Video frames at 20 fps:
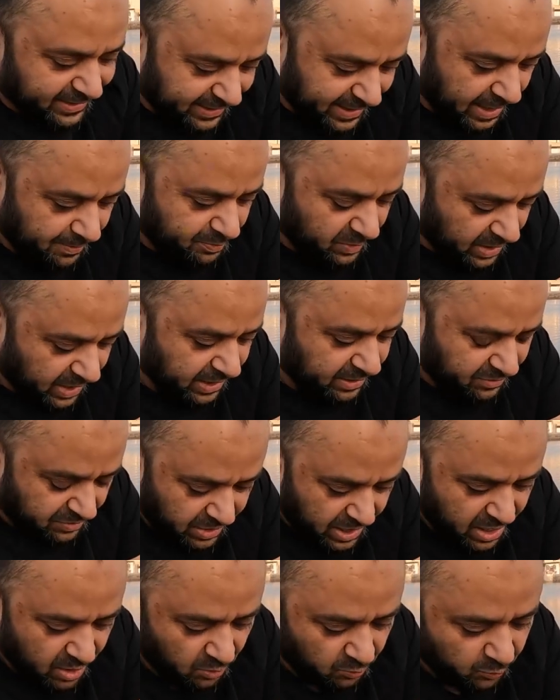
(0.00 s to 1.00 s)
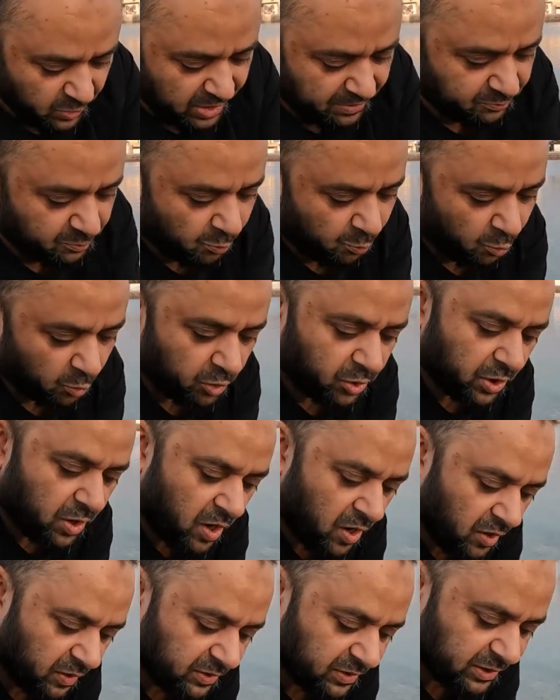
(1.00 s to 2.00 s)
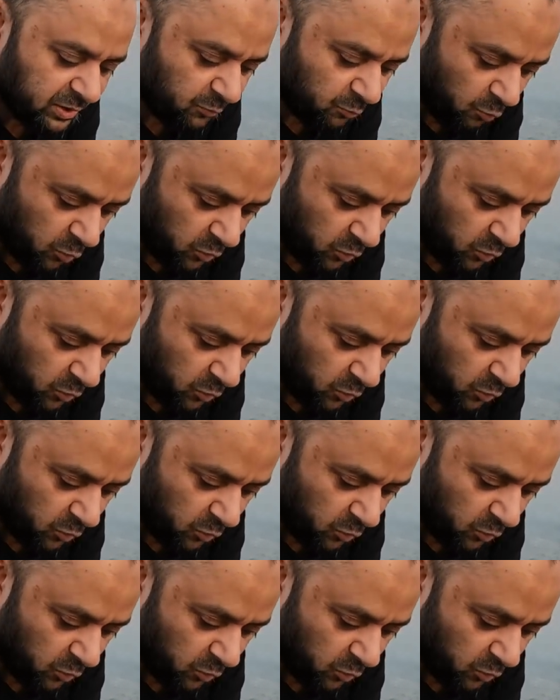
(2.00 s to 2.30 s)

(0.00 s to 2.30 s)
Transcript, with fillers: except that now we have to work on the